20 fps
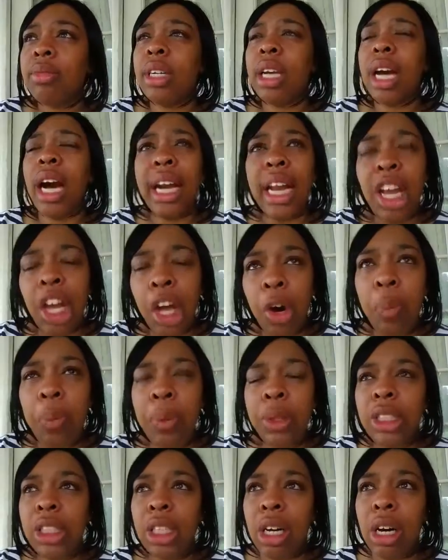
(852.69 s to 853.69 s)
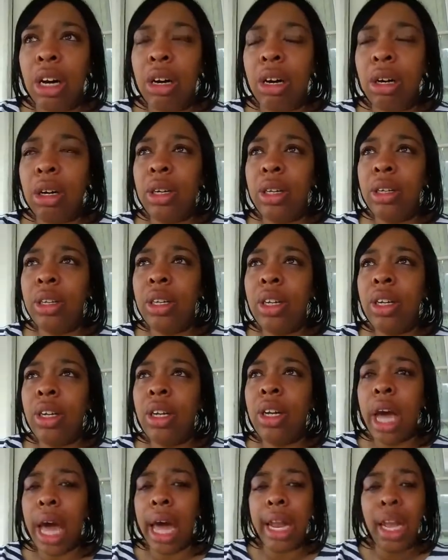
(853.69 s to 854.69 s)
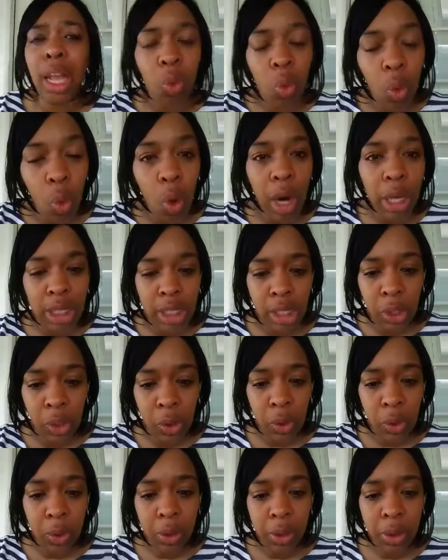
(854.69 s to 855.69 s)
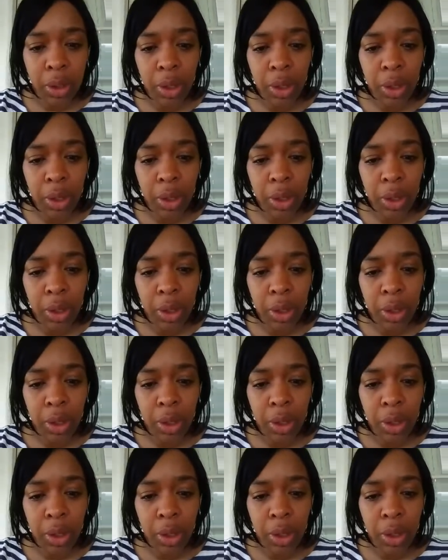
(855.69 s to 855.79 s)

God to help us, y'all. And he wants to.